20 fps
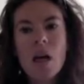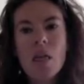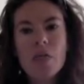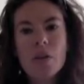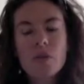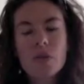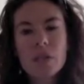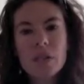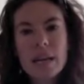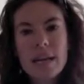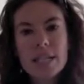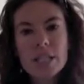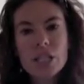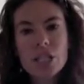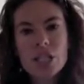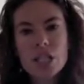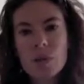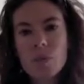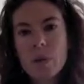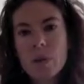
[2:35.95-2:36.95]
The
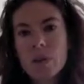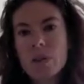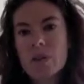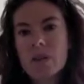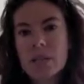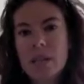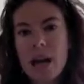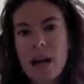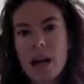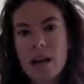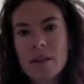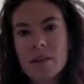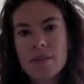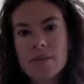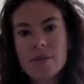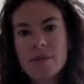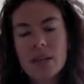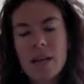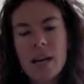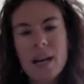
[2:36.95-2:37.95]
relationship with
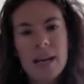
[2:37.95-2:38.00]
yourself